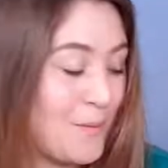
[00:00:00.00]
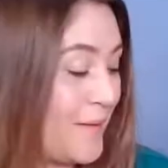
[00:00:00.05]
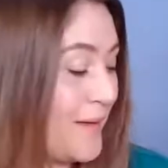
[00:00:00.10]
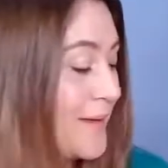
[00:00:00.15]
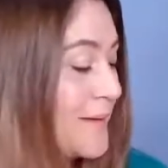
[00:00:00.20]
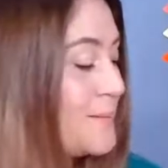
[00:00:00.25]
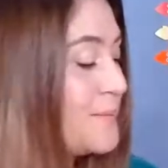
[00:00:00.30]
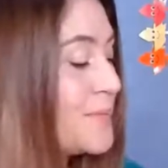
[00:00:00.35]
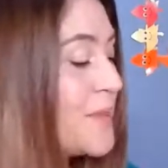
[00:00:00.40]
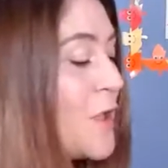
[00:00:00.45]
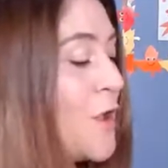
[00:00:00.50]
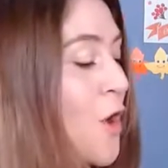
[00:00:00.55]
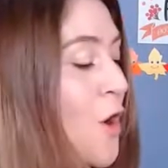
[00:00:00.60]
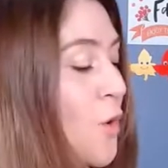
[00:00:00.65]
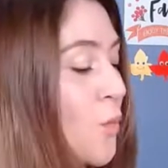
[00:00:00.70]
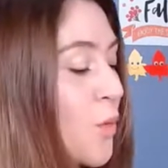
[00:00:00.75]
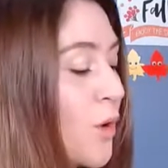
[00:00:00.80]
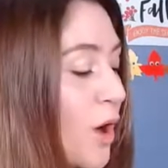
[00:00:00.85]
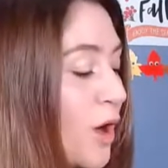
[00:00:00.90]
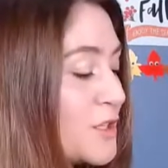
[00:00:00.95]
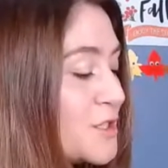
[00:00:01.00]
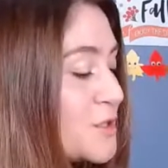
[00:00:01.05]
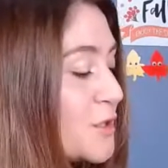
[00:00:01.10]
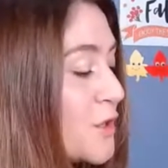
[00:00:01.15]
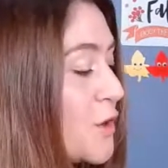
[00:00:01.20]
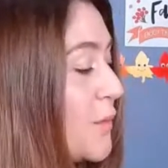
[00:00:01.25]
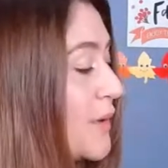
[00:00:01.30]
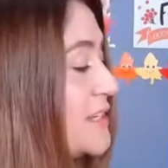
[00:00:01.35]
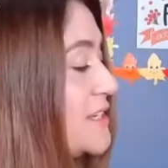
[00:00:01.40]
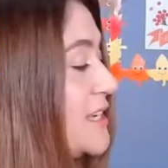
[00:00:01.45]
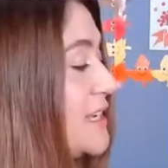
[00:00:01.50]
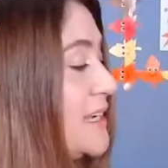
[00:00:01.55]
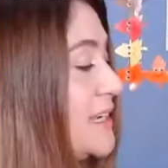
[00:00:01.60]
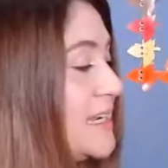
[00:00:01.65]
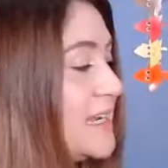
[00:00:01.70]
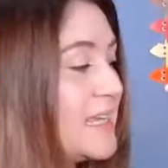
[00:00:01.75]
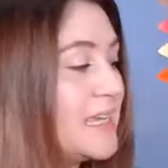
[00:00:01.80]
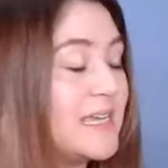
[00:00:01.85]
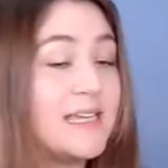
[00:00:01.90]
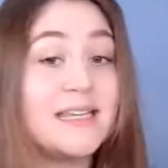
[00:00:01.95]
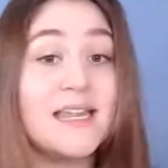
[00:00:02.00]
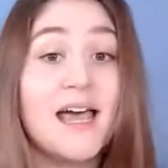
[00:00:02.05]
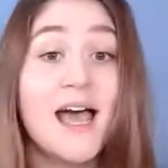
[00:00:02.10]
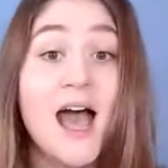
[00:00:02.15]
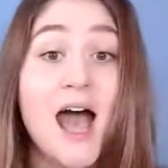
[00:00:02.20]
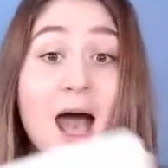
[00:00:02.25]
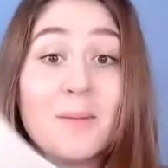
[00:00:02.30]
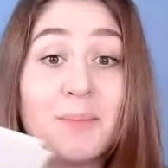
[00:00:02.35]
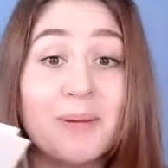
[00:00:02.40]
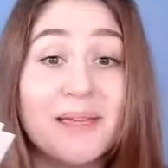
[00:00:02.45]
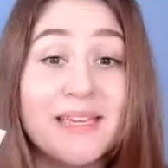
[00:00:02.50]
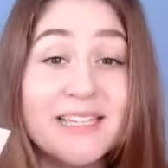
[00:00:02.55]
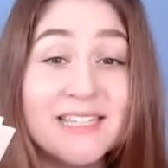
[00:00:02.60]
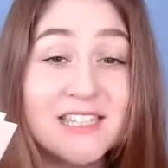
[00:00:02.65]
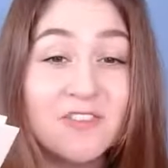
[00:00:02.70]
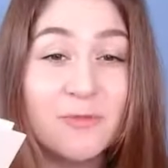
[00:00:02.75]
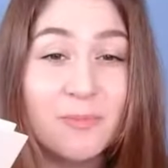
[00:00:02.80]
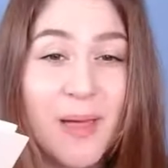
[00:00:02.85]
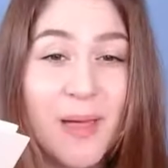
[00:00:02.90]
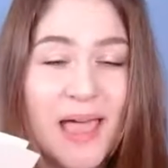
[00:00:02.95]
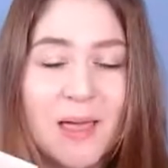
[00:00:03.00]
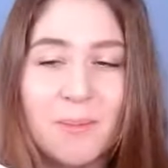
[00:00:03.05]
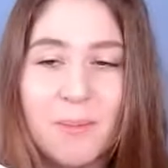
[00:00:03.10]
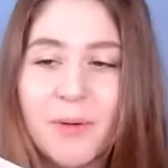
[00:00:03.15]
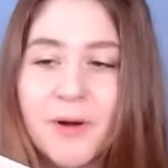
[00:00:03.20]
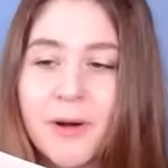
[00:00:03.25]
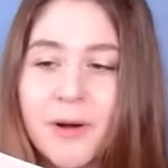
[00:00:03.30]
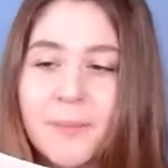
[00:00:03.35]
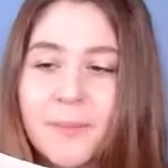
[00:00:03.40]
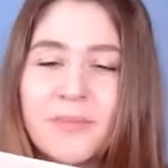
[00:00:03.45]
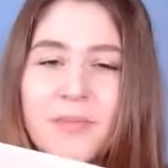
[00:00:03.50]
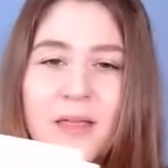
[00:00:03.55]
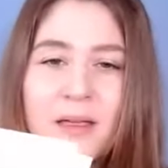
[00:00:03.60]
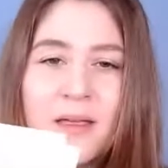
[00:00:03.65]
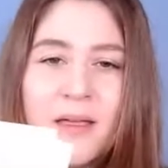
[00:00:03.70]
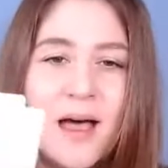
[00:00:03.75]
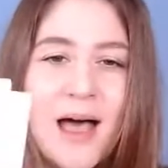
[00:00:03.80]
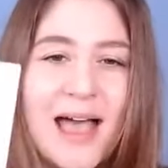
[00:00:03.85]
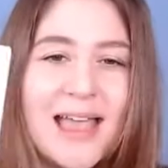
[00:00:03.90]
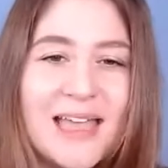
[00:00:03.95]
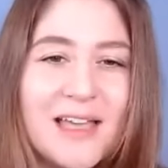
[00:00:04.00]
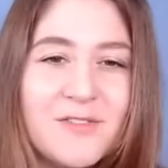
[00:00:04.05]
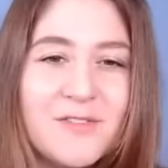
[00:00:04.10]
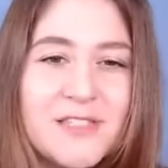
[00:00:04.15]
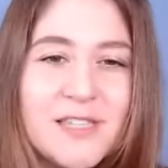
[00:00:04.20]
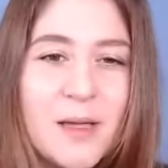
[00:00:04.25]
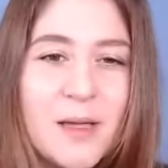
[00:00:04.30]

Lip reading: Okay. We're also going to need a piece of paper. I have